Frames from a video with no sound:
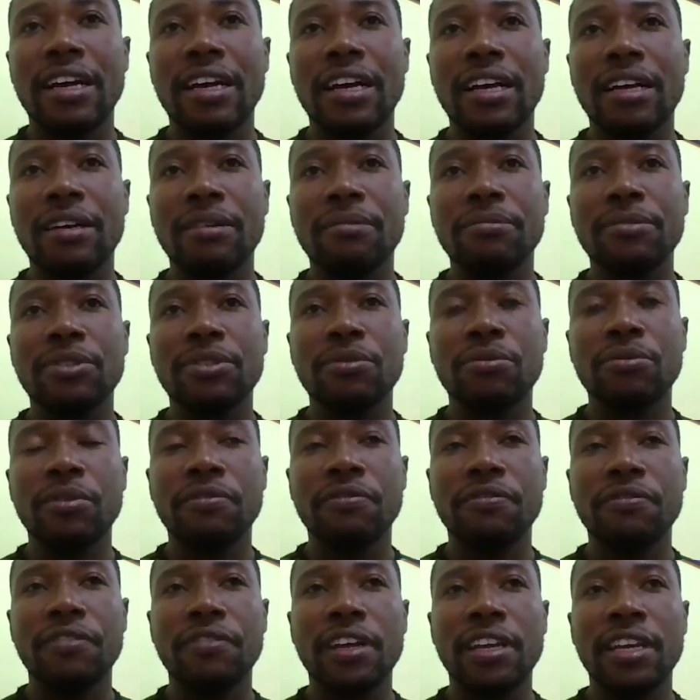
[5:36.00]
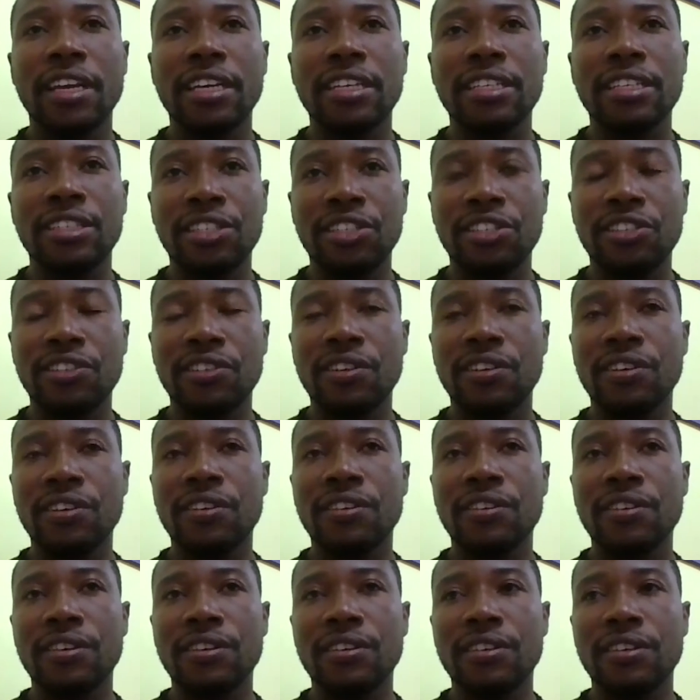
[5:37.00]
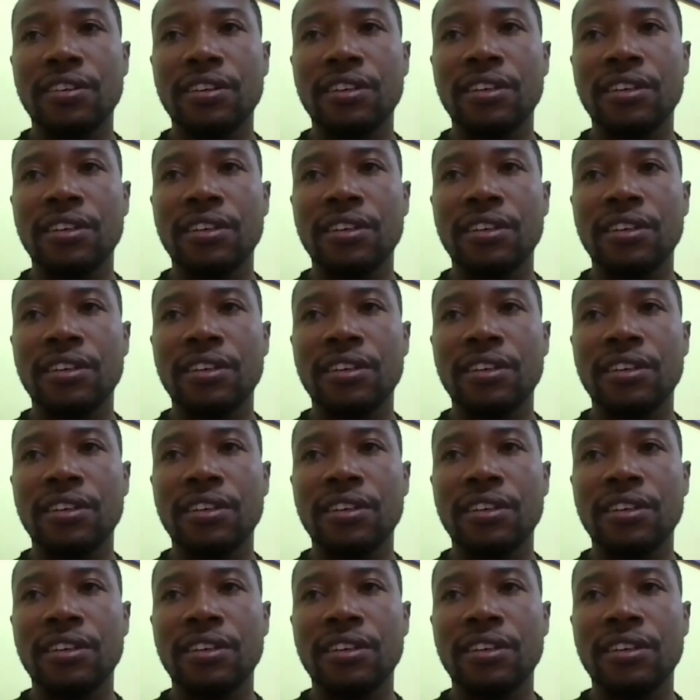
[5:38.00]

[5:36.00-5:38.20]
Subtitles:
comes with an additional